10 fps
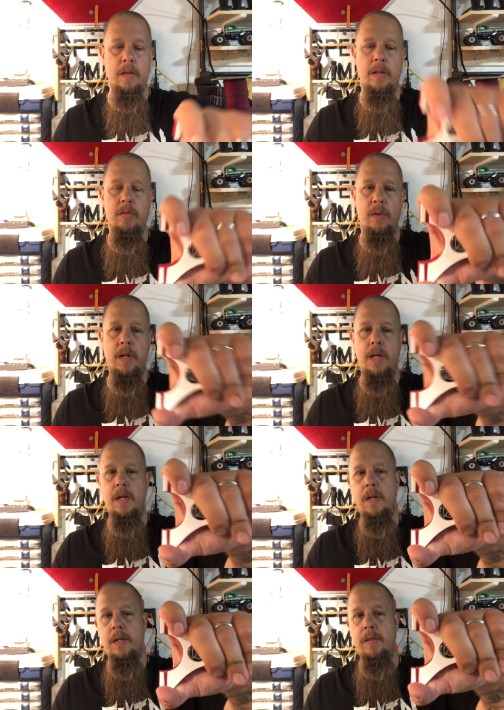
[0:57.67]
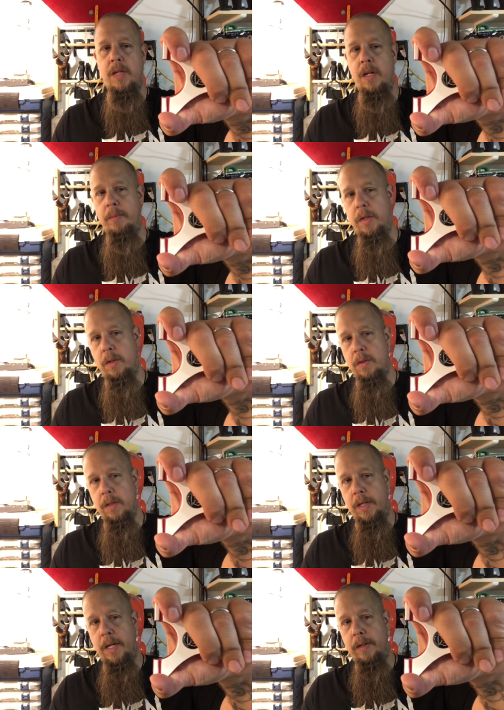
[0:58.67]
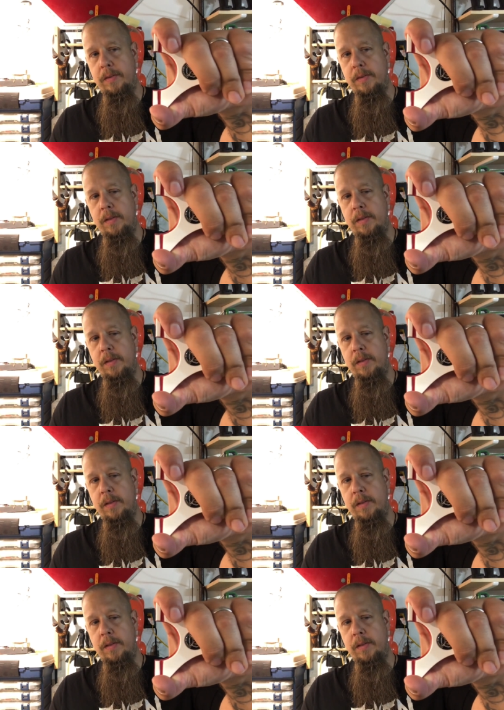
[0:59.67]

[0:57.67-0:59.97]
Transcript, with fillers: This one here is how I'm gonna hold it, guys.